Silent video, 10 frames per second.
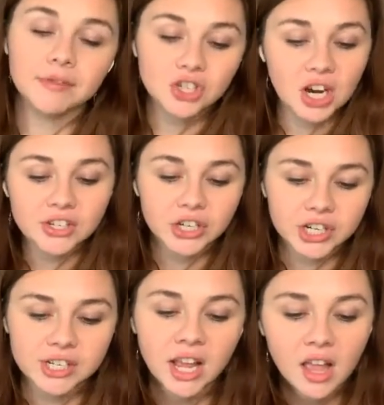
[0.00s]

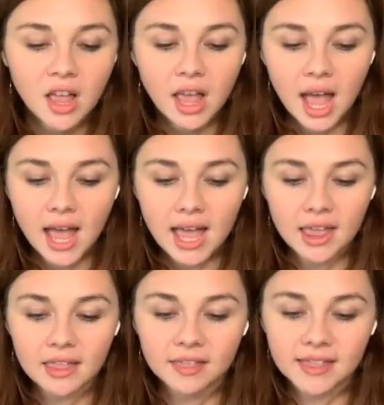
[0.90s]
stressors,
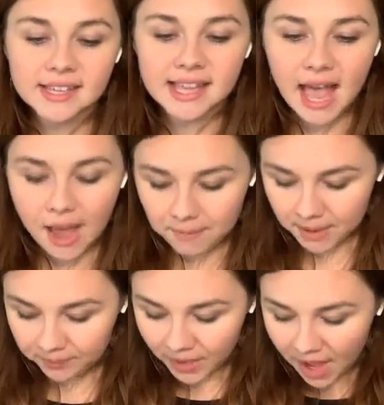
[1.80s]
things that
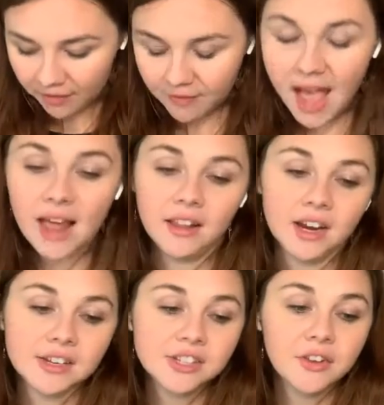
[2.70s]
happen. Valor.
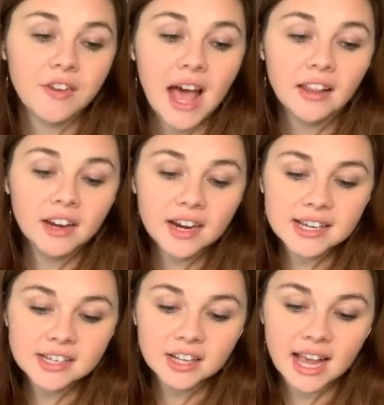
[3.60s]
So Valor
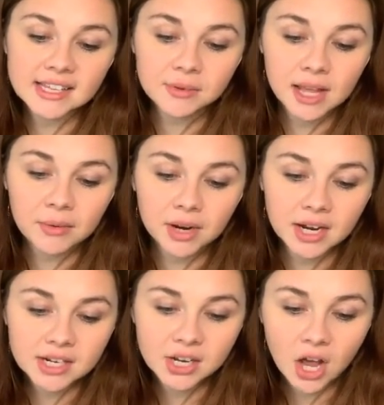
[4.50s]
is our last one that we're
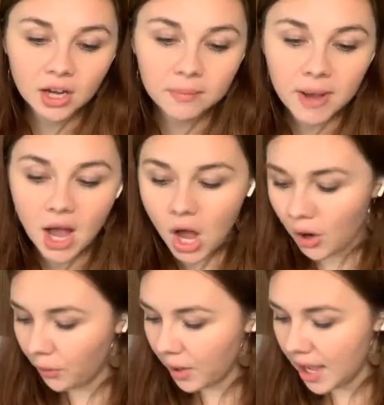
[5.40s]
gonna talk about.
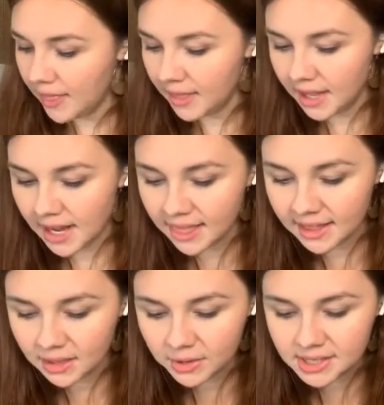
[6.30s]
Oh, and then I
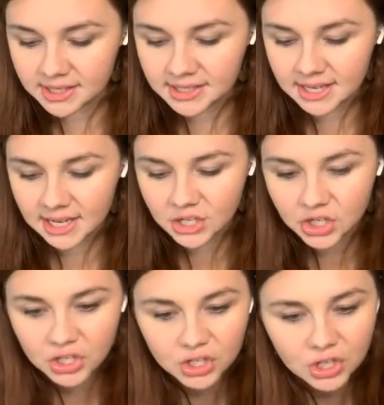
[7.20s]
think there is
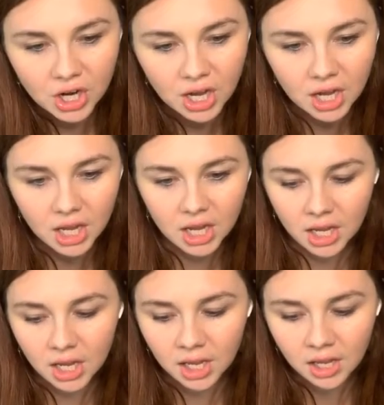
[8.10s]

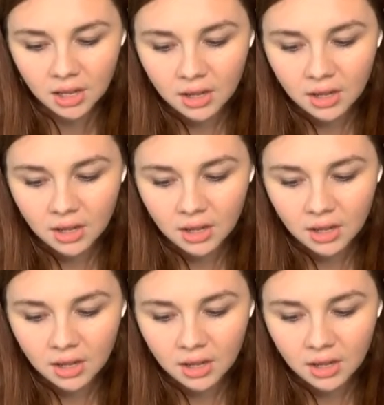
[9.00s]
Nisha.